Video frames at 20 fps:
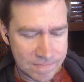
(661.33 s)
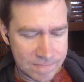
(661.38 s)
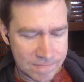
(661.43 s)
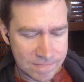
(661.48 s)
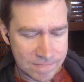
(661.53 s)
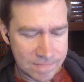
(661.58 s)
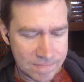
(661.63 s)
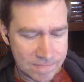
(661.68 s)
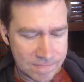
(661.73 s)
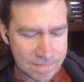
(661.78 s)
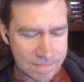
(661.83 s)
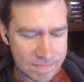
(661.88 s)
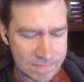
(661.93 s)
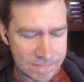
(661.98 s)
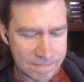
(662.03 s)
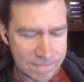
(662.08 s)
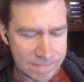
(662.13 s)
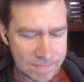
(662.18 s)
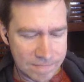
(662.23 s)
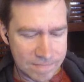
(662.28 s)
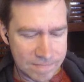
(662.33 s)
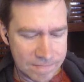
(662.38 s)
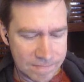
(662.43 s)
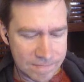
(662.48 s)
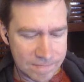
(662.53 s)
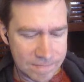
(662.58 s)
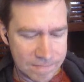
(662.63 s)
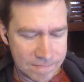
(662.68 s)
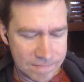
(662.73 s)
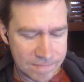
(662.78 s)

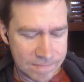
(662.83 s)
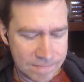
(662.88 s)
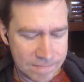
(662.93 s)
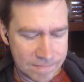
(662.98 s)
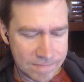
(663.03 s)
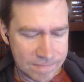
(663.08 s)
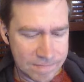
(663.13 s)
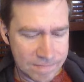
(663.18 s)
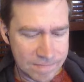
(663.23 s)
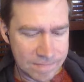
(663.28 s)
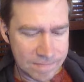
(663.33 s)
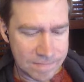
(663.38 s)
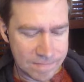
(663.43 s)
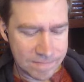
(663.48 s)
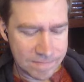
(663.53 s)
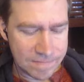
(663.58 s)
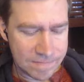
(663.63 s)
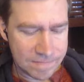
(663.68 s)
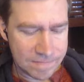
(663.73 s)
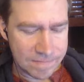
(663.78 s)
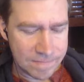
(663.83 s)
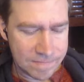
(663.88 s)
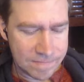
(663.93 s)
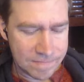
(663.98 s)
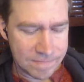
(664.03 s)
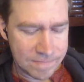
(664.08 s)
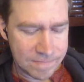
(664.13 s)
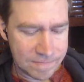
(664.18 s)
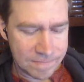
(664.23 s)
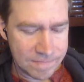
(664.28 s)

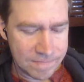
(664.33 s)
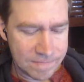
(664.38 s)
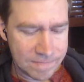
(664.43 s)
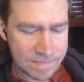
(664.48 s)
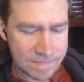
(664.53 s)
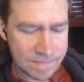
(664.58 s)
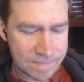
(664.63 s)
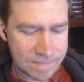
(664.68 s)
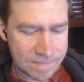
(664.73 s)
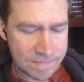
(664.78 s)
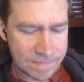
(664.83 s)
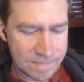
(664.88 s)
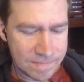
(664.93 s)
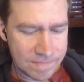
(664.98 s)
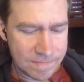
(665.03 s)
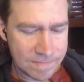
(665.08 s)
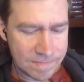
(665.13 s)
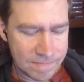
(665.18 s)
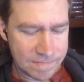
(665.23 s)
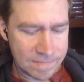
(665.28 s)
[no speech]